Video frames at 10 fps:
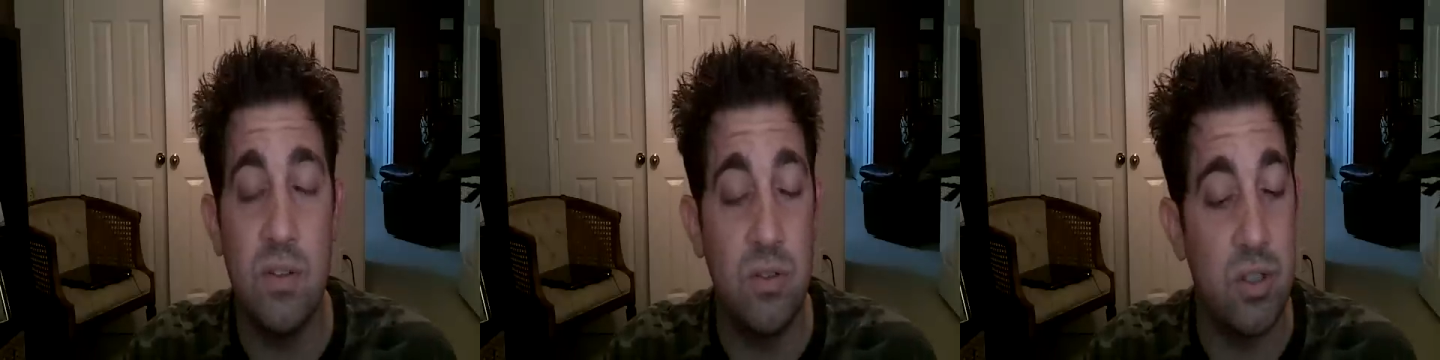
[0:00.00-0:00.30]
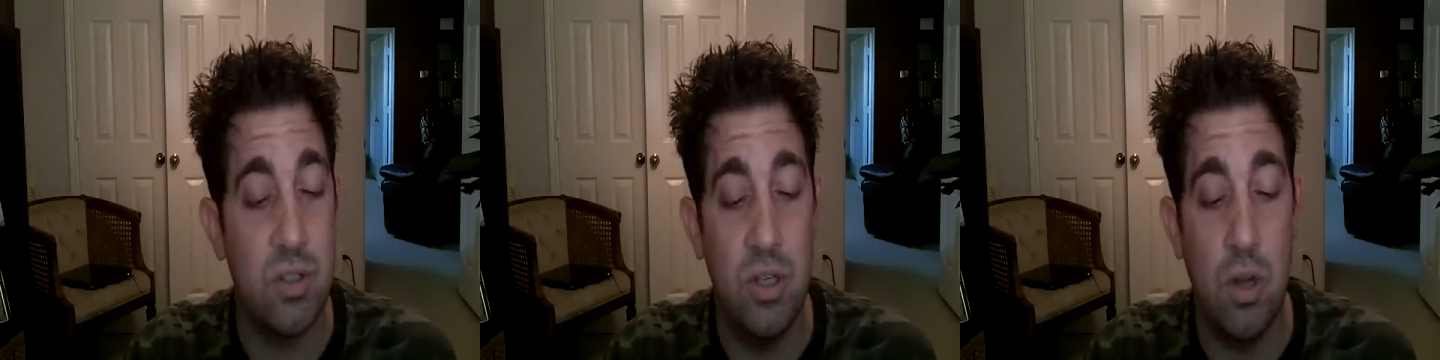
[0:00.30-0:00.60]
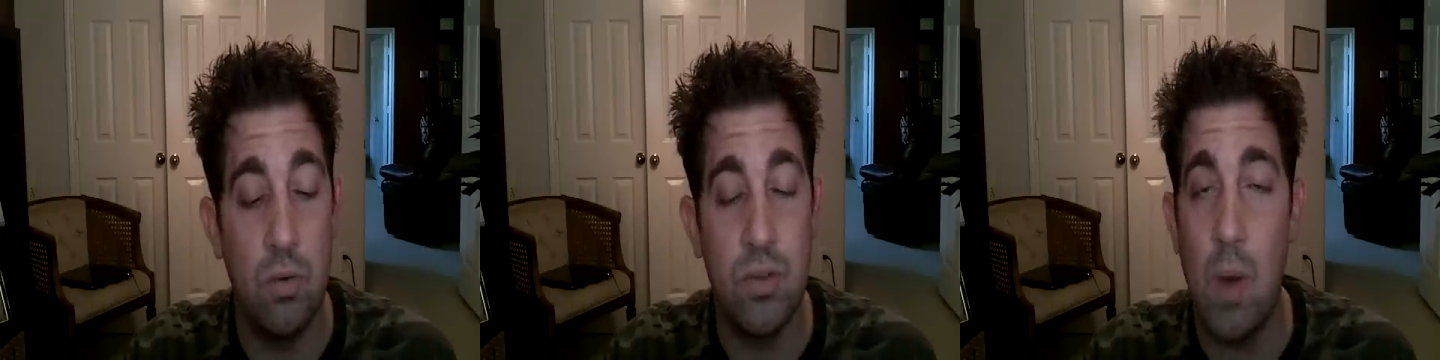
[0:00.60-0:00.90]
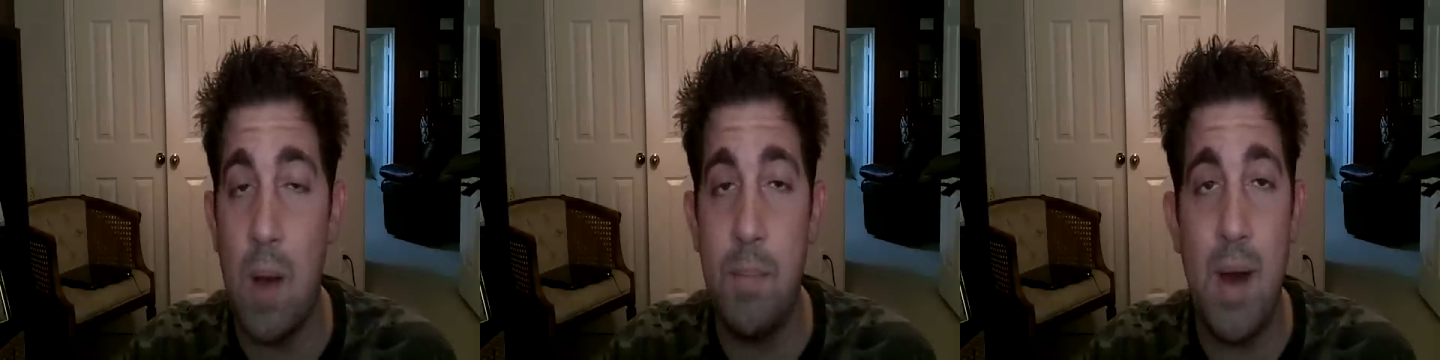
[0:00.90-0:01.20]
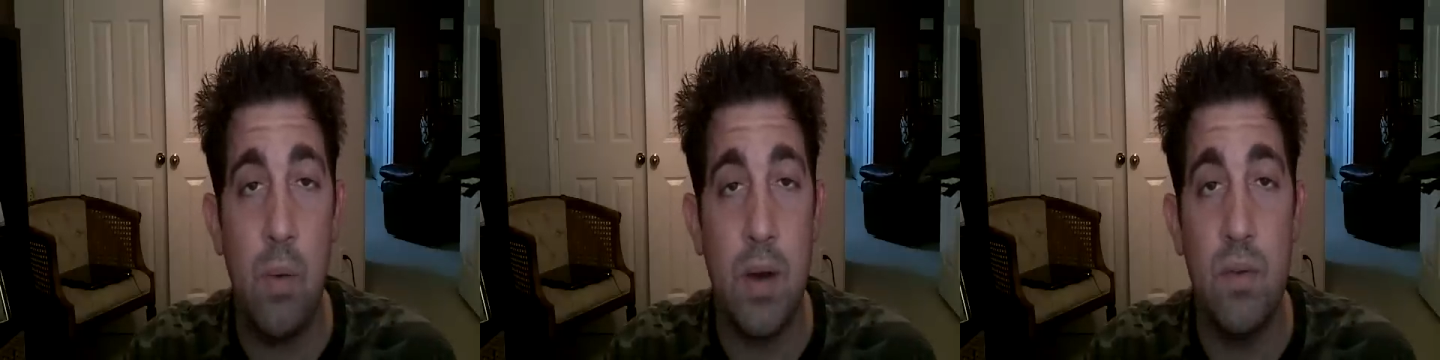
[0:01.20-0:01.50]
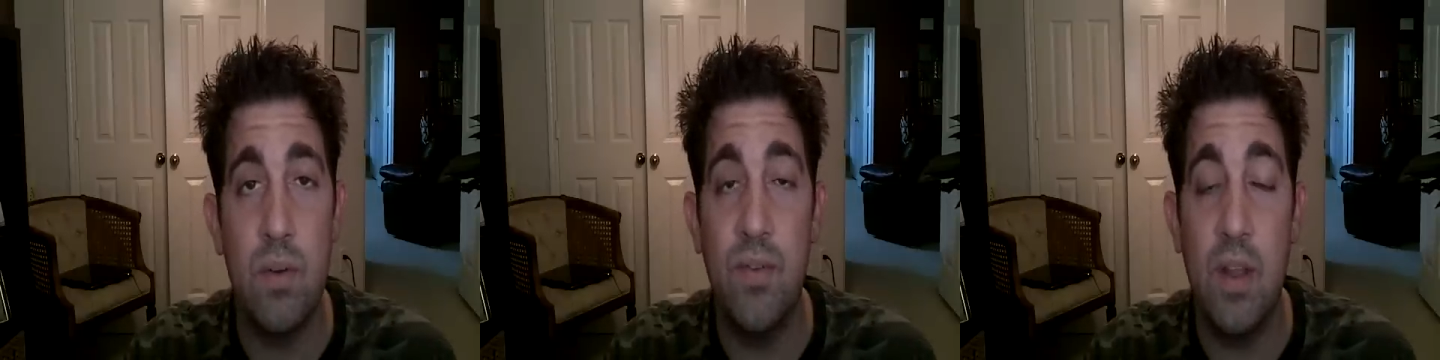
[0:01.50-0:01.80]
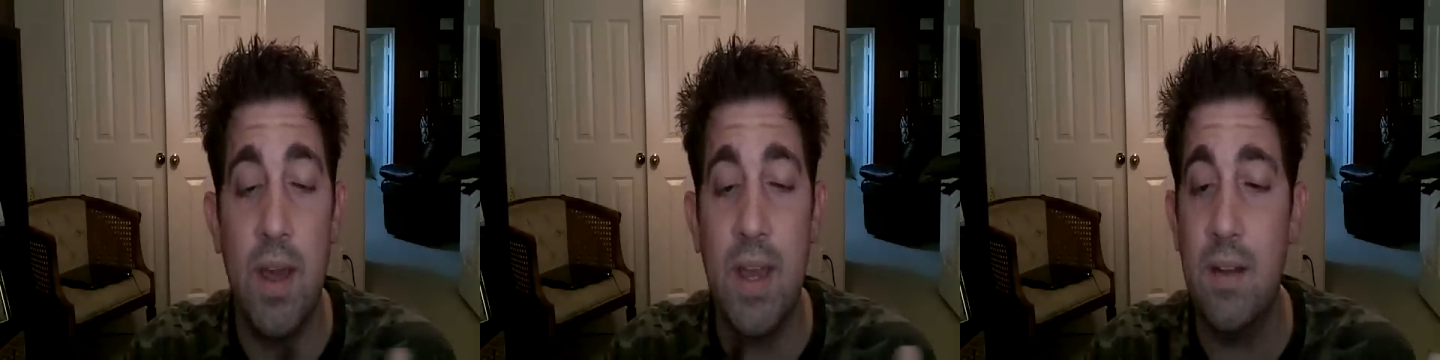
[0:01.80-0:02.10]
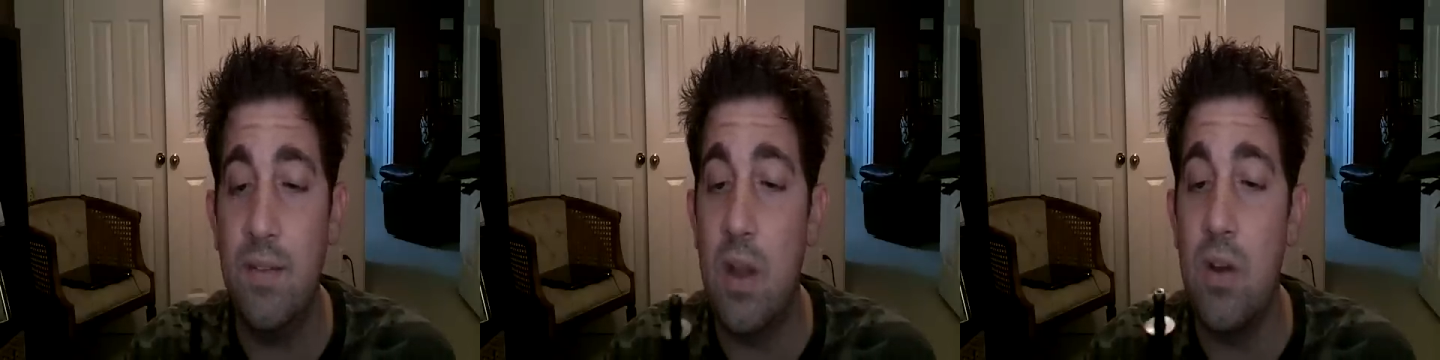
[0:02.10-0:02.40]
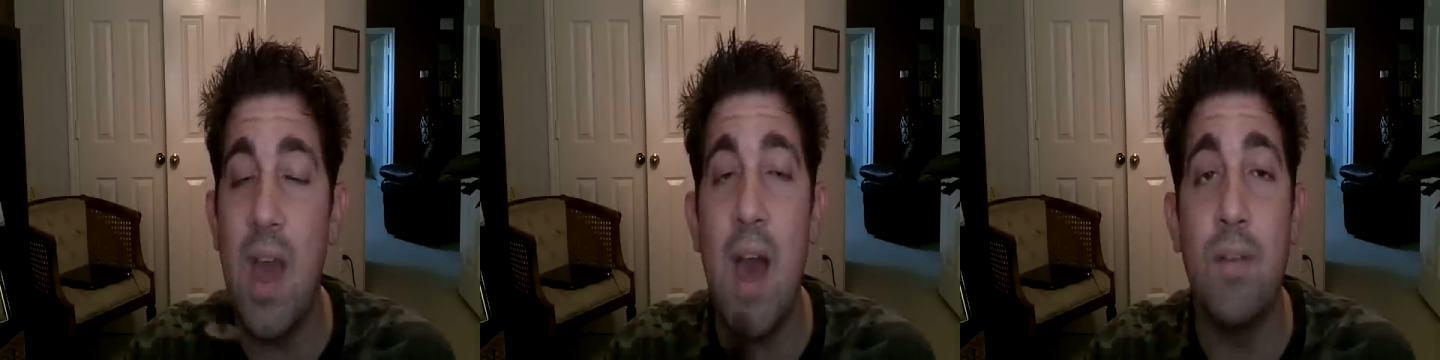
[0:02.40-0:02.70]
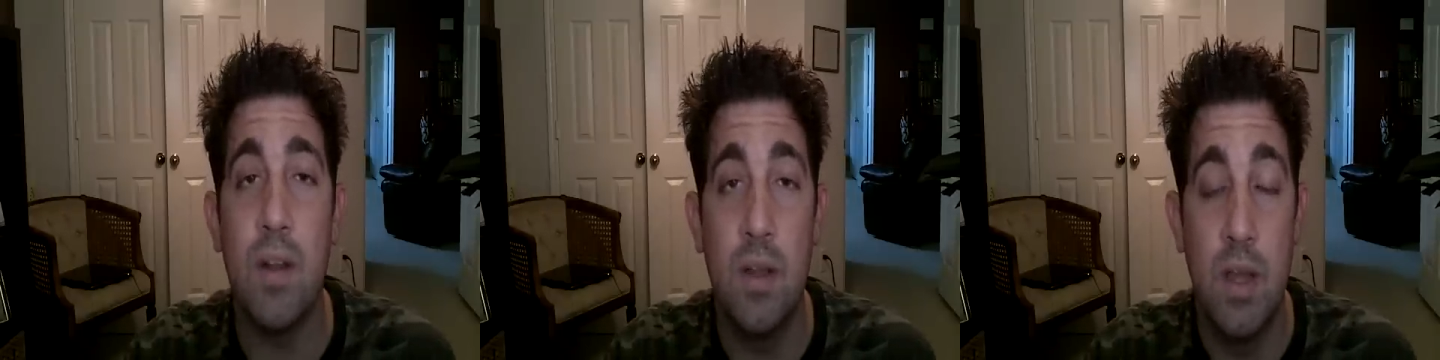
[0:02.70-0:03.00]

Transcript: and just, you know, swap them out whenever you feel like it, and there you have it.